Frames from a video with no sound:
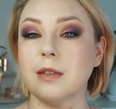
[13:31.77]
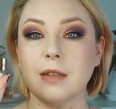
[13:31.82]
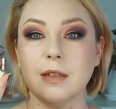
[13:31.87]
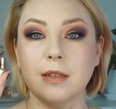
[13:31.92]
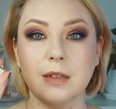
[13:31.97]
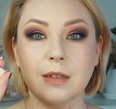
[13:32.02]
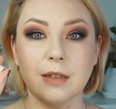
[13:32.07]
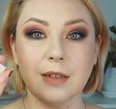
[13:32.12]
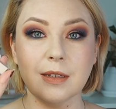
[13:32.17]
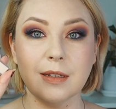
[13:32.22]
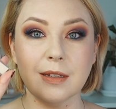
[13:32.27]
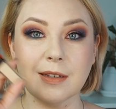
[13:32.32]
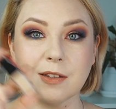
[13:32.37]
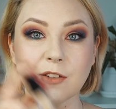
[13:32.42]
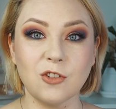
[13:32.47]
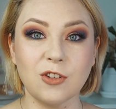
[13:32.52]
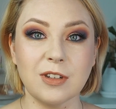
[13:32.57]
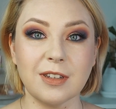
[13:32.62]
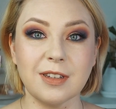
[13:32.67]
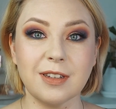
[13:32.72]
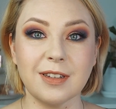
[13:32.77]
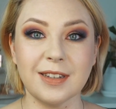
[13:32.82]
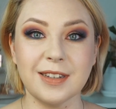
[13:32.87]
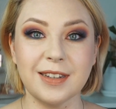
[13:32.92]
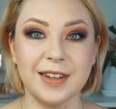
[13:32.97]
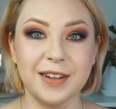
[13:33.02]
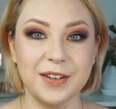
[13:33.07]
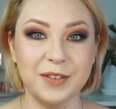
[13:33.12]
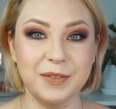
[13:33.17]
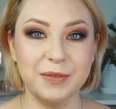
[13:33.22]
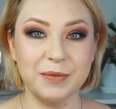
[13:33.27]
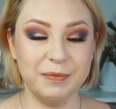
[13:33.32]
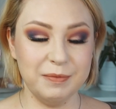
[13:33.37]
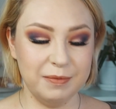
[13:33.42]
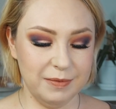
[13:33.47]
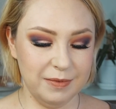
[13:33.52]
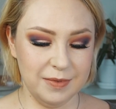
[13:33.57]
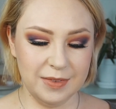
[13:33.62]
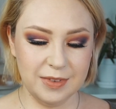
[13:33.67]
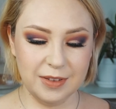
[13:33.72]
This is just
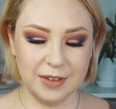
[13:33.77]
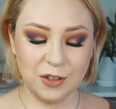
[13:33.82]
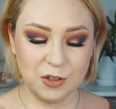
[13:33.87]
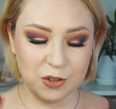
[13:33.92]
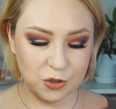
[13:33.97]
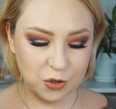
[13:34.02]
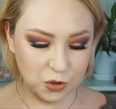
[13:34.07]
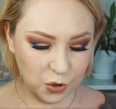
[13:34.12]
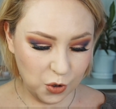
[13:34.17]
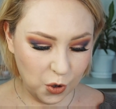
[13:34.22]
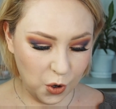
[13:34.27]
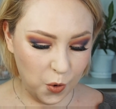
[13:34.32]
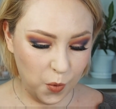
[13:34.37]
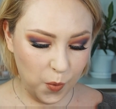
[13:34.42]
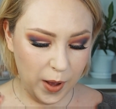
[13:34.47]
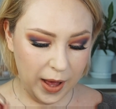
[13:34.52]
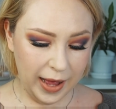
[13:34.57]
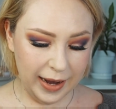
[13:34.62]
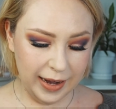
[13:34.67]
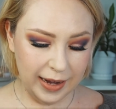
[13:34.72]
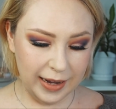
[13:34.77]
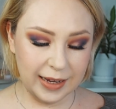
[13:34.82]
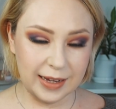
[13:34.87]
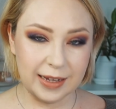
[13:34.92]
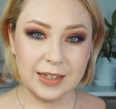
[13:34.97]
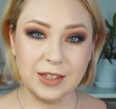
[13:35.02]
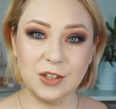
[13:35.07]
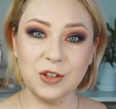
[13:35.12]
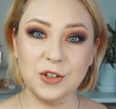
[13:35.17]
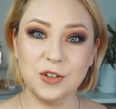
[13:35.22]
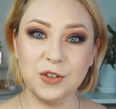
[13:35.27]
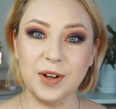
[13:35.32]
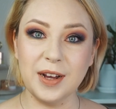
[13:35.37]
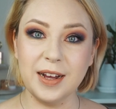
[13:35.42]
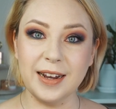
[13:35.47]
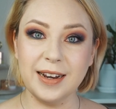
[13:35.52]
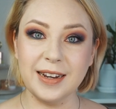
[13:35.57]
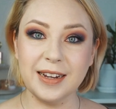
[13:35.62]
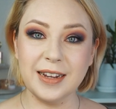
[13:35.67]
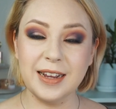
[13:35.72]
so handy, so
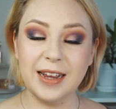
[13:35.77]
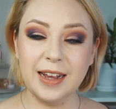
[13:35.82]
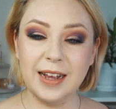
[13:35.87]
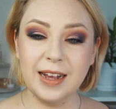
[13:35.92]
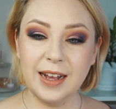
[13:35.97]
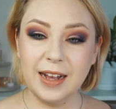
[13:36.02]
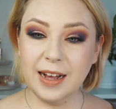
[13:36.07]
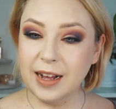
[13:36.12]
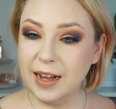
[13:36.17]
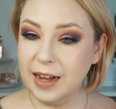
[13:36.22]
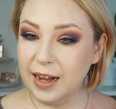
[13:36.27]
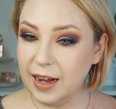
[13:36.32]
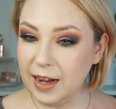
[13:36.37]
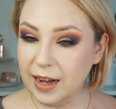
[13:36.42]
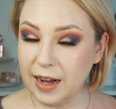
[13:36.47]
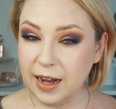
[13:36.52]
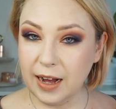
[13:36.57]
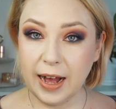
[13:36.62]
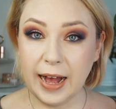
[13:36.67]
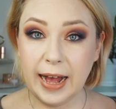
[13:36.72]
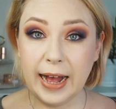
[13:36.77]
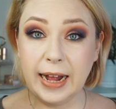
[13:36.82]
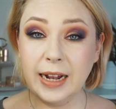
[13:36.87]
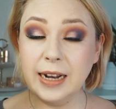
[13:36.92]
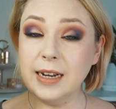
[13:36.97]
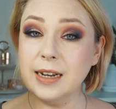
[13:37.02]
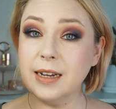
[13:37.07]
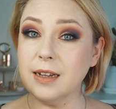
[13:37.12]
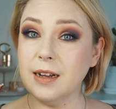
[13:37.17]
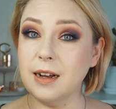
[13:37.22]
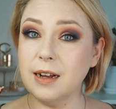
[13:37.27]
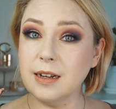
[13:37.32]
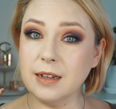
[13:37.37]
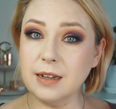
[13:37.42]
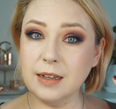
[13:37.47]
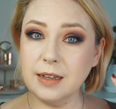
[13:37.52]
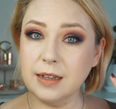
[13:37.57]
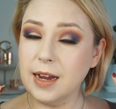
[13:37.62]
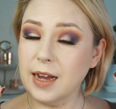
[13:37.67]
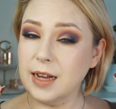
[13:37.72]
handy, and
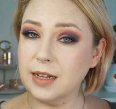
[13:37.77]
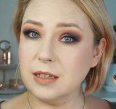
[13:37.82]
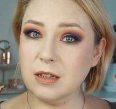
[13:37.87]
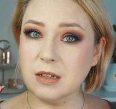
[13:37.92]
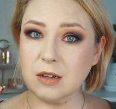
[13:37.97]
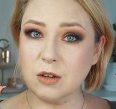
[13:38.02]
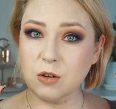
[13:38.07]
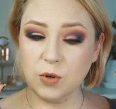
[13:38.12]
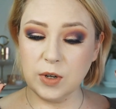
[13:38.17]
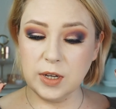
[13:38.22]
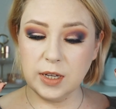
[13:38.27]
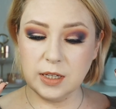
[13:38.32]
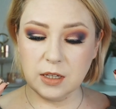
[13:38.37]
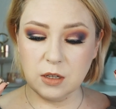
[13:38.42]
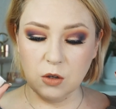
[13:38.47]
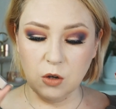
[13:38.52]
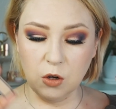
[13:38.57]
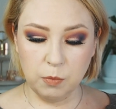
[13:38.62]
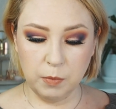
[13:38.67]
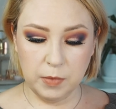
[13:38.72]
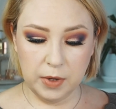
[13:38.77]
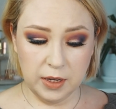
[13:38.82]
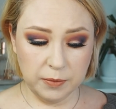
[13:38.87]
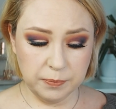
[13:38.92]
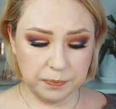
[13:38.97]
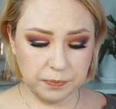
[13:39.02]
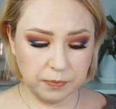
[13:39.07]
it hasn't creased on me.